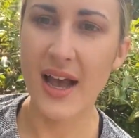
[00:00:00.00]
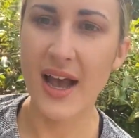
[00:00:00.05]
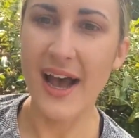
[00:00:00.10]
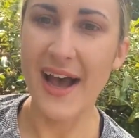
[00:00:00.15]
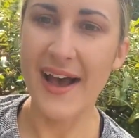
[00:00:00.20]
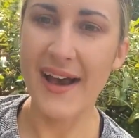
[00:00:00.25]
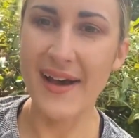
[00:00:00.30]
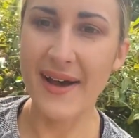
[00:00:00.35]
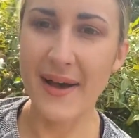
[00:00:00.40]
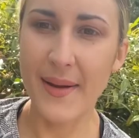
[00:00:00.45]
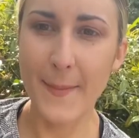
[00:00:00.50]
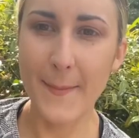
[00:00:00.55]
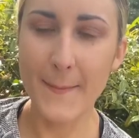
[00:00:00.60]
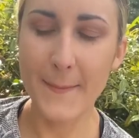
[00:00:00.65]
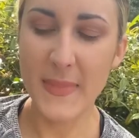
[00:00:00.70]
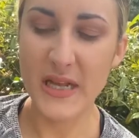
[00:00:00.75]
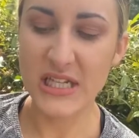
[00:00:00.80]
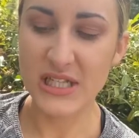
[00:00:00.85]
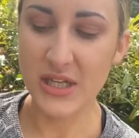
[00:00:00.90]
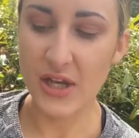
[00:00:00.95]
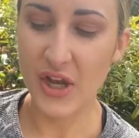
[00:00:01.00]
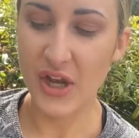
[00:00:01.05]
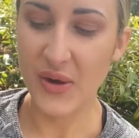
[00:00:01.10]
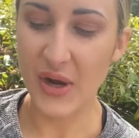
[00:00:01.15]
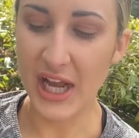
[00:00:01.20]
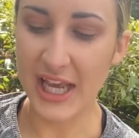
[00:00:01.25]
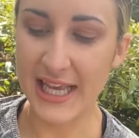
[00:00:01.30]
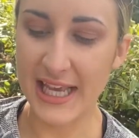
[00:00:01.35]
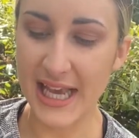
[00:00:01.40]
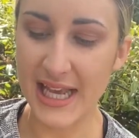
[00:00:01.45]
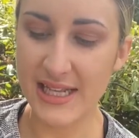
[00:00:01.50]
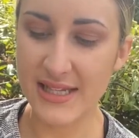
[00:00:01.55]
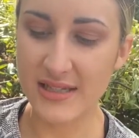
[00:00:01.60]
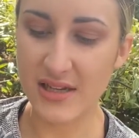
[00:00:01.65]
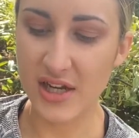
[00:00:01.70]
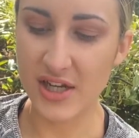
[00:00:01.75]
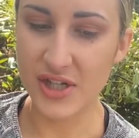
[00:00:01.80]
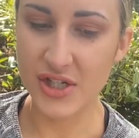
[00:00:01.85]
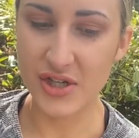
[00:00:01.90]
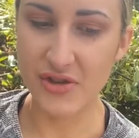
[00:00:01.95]
So I guess
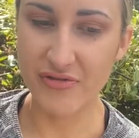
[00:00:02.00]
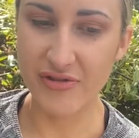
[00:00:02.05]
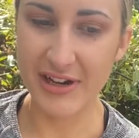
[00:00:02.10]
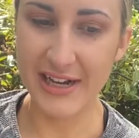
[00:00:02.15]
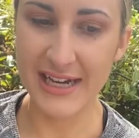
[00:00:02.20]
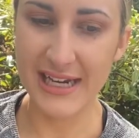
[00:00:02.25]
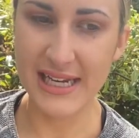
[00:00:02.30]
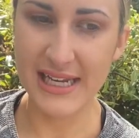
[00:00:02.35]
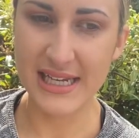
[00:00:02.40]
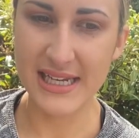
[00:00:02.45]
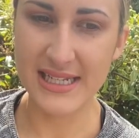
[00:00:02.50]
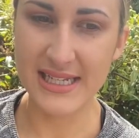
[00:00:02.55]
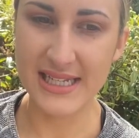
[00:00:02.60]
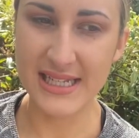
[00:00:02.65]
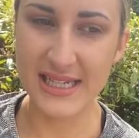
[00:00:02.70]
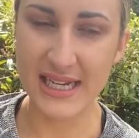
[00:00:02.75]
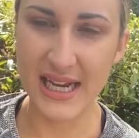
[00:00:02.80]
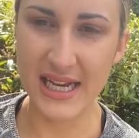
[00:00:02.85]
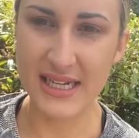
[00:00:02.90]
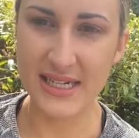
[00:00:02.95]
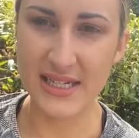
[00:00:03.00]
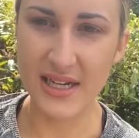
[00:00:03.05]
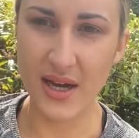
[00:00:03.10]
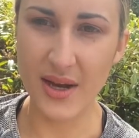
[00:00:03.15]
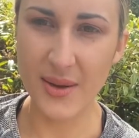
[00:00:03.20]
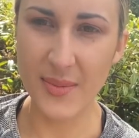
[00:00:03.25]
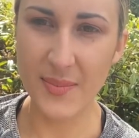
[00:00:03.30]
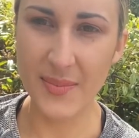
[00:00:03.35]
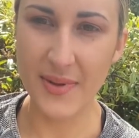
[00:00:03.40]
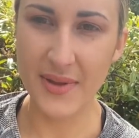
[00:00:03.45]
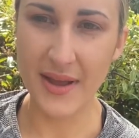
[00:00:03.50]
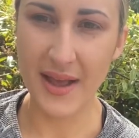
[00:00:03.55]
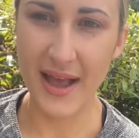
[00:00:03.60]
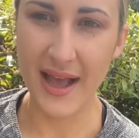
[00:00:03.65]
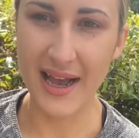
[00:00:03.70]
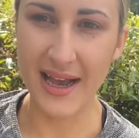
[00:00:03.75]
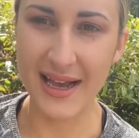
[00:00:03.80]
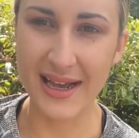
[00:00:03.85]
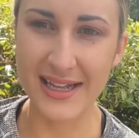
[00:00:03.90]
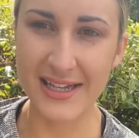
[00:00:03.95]
I should really stand up
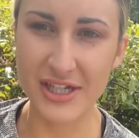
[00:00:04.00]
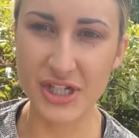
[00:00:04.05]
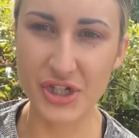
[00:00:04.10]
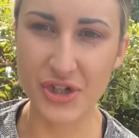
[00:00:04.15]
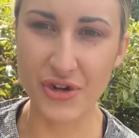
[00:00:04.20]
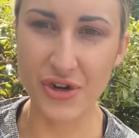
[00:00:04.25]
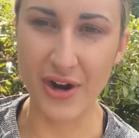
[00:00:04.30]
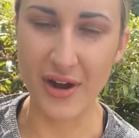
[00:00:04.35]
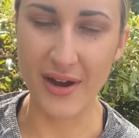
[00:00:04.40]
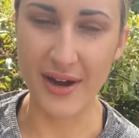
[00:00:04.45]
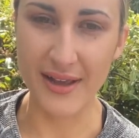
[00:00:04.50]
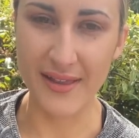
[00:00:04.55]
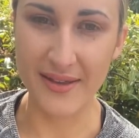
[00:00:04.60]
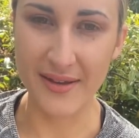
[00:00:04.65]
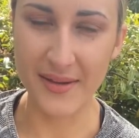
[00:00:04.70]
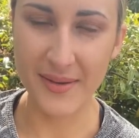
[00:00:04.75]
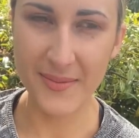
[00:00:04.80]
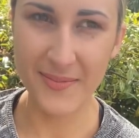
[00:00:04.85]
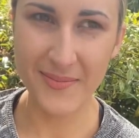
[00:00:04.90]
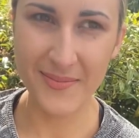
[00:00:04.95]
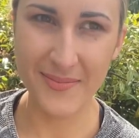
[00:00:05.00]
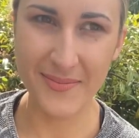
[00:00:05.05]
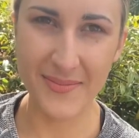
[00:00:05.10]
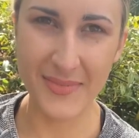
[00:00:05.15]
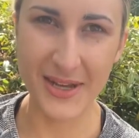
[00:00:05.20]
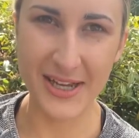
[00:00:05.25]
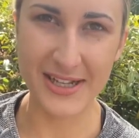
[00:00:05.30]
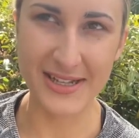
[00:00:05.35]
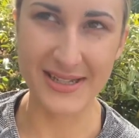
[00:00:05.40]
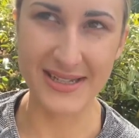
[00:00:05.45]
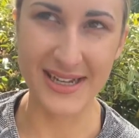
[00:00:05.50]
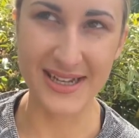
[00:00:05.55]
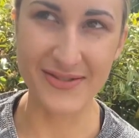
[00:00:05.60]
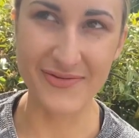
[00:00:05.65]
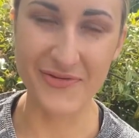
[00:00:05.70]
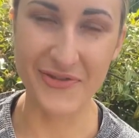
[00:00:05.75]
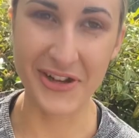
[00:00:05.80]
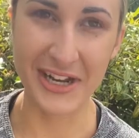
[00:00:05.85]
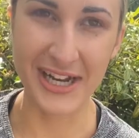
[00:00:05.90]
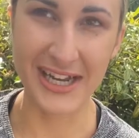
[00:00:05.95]
and try them, because that
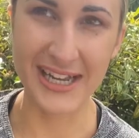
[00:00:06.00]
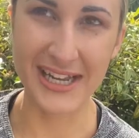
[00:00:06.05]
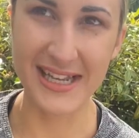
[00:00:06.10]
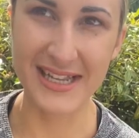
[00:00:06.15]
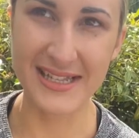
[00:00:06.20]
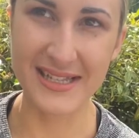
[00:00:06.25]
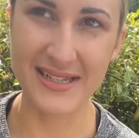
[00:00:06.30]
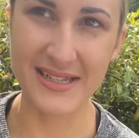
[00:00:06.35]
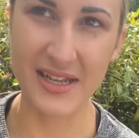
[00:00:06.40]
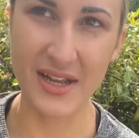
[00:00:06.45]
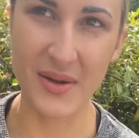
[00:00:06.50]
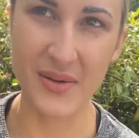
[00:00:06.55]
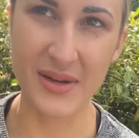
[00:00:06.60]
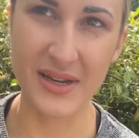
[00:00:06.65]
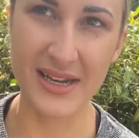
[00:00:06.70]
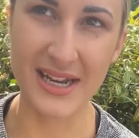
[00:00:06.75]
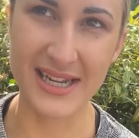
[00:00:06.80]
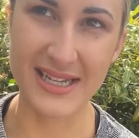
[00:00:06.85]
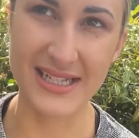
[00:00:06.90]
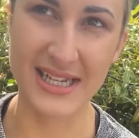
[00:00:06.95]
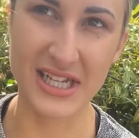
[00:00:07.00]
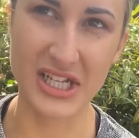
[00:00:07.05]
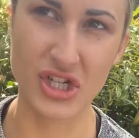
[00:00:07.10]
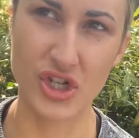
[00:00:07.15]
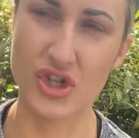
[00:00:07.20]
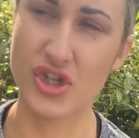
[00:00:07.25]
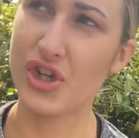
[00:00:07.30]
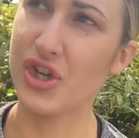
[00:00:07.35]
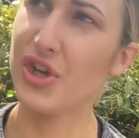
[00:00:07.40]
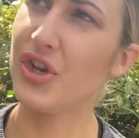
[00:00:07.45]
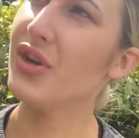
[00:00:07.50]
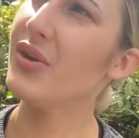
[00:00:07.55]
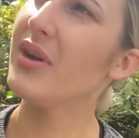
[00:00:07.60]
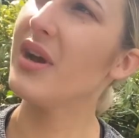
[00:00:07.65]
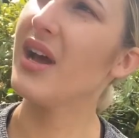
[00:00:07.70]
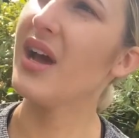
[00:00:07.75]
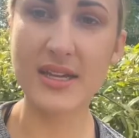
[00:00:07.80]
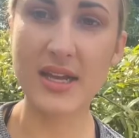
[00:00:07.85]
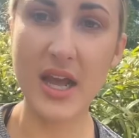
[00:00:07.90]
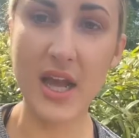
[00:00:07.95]
really is the only next thing to do.
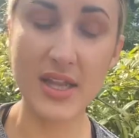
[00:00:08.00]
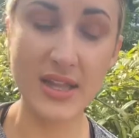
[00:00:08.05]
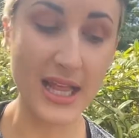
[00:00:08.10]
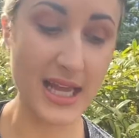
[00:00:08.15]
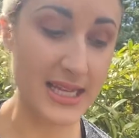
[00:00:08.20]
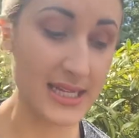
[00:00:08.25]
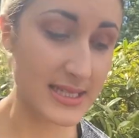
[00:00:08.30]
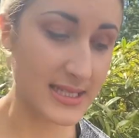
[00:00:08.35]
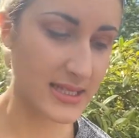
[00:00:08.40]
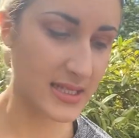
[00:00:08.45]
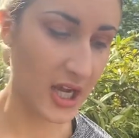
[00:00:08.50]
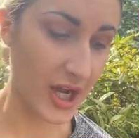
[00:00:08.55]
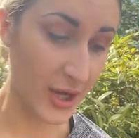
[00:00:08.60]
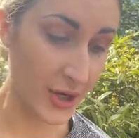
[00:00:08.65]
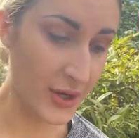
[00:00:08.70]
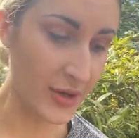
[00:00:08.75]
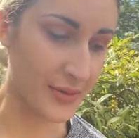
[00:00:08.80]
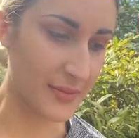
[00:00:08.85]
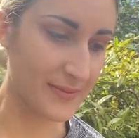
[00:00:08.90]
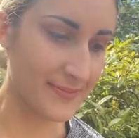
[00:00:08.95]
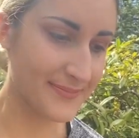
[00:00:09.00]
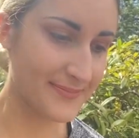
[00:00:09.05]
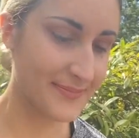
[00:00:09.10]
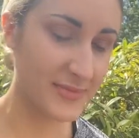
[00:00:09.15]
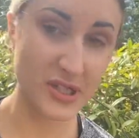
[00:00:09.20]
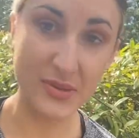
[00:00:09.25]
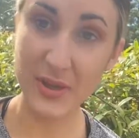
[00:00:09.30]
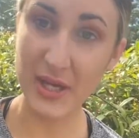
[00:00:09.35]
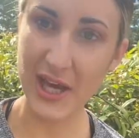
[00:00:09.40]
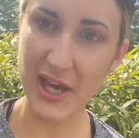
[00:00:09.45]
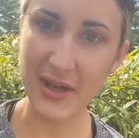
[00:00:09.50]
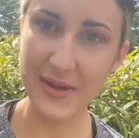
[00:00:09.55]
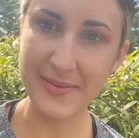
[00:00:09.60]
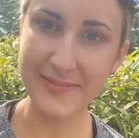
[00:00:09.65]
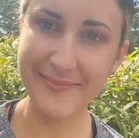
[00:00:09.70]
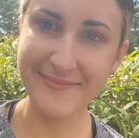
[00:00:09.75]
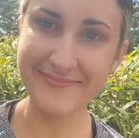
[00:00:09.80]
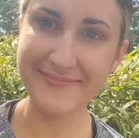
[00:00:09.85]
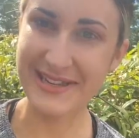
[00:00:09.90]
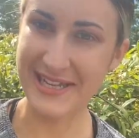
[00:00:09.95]
Let's go. Shall we go?
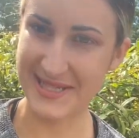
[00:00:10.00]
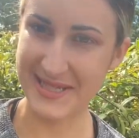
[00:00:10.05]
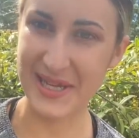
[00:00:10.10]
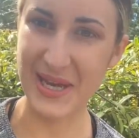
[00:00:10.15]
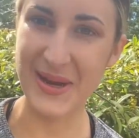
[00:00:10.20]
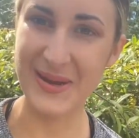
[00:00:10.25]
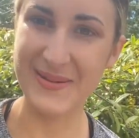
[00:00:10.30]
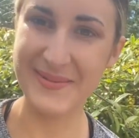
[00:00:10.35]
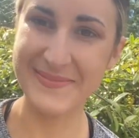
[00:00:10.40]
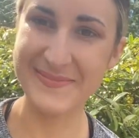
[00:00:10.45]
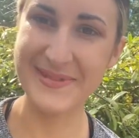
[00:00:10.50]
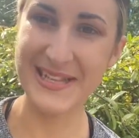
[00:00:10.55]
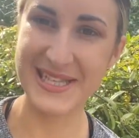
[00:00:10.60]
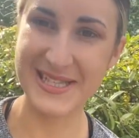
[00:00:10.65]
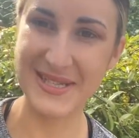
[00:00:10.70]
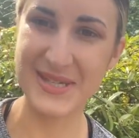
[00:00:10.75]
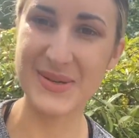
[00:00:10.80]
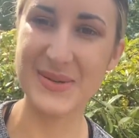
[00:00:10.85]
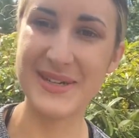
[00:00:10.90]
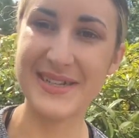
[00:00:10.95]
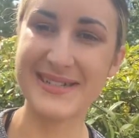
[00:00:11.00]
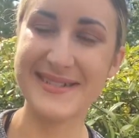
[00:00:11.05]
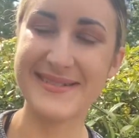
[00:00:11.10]
Let's go. Let's do it.